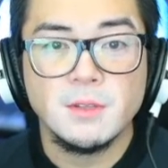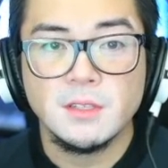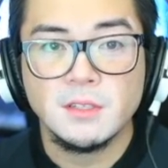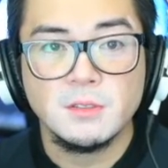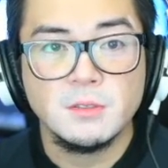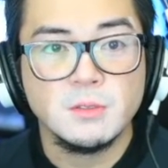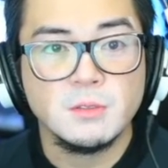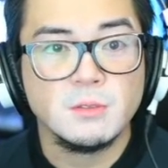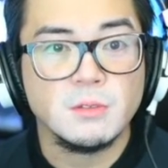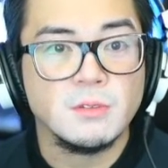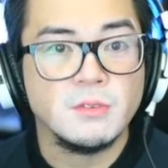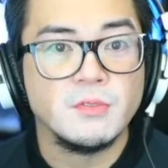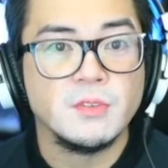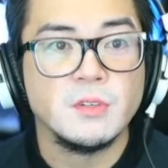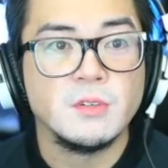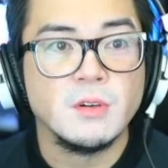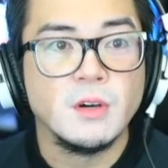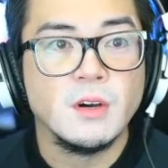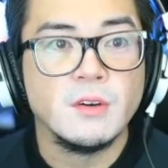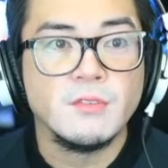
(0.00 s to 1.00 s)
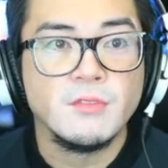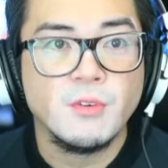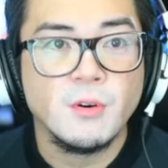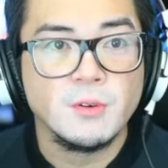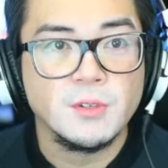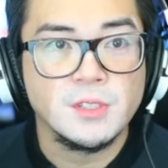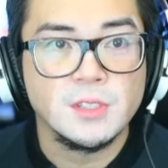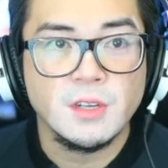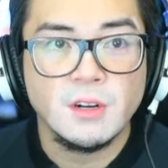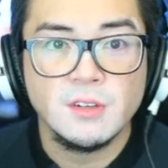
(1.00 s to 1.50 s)
a Google review of
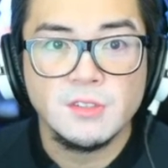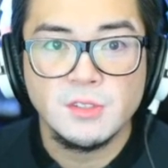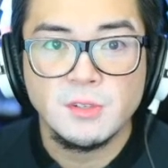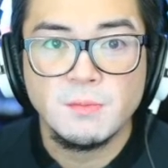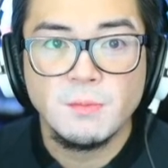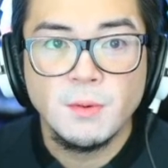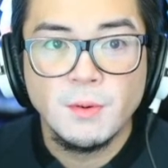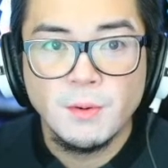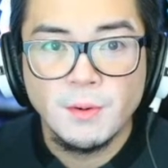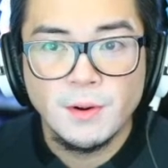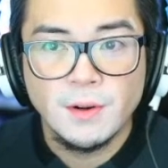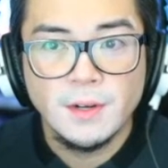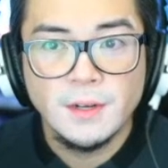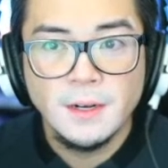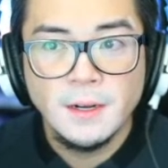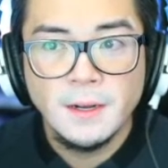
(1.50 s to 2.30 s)
4 stars or more,